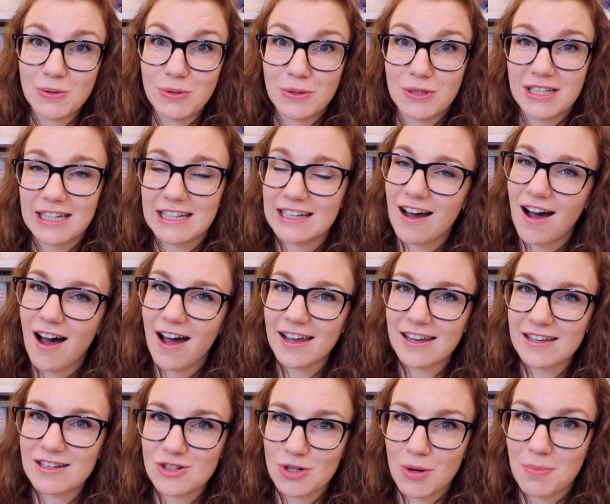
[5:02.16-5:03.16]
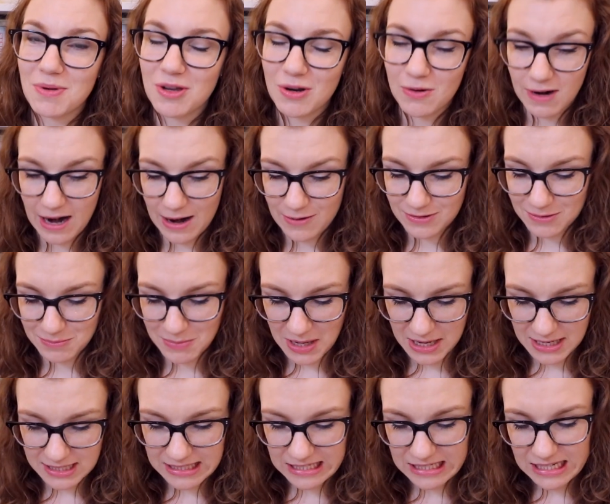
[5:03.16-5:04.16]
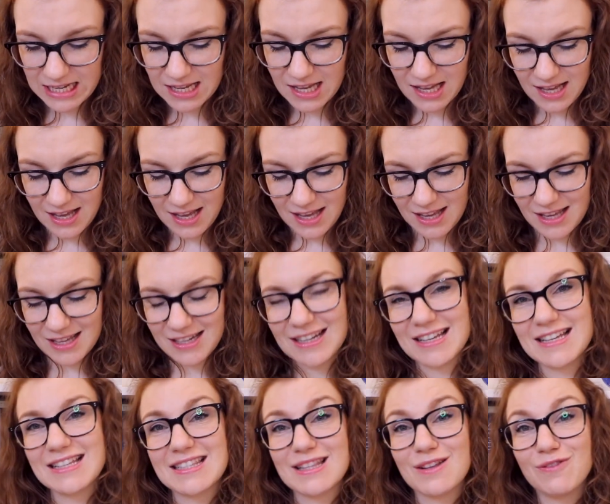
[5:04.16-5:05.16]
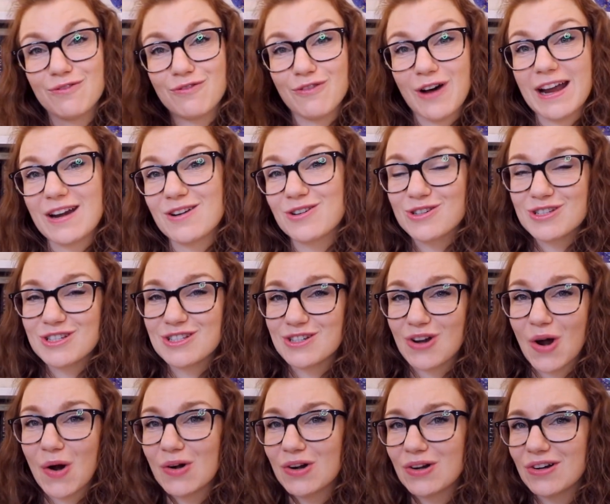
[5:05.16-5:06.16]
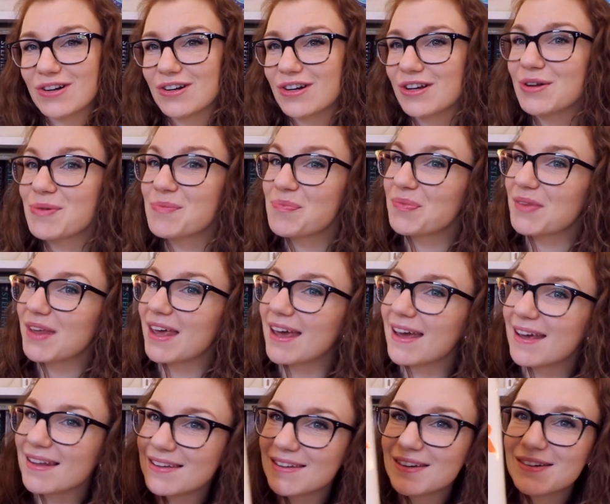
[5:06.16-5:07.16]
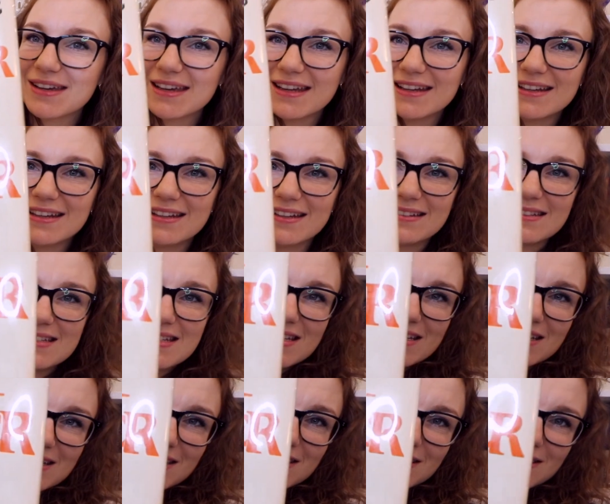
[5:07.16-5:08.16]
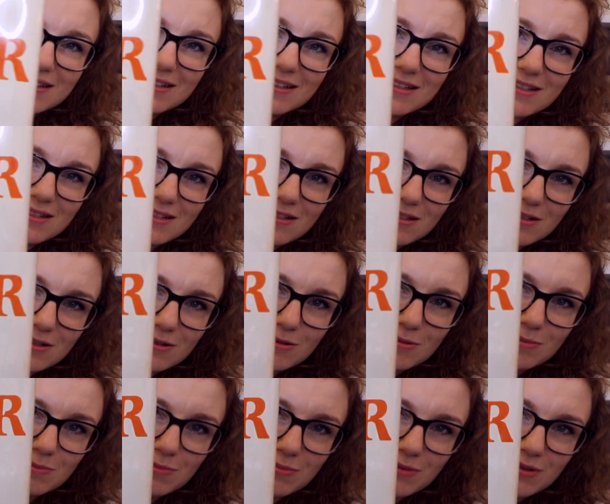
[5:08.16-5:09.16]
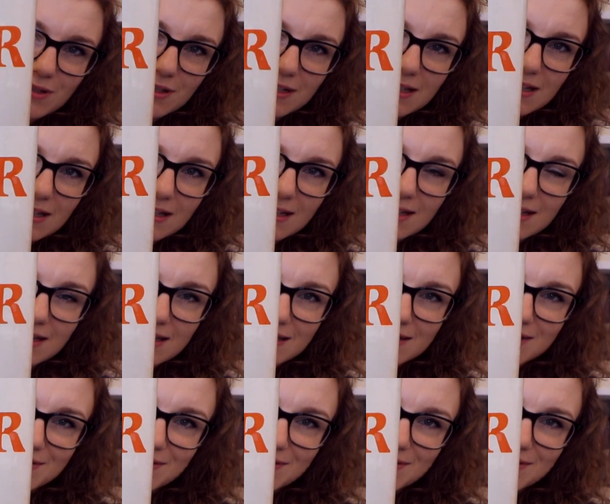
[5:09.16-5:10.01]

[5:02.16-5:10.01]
oohing and eyeing and jumping around. But it is the Firestarter, and look at it. It's so pretty.